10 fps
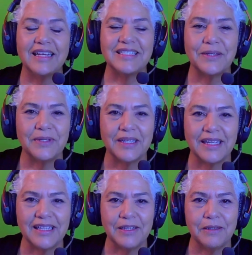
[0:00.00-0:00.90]
So
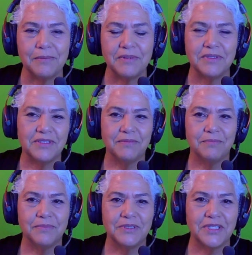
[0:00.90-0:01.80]
you
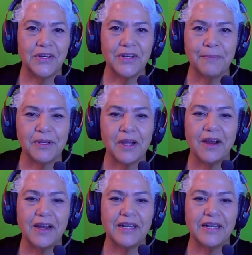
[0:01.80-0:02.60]
turn up a card,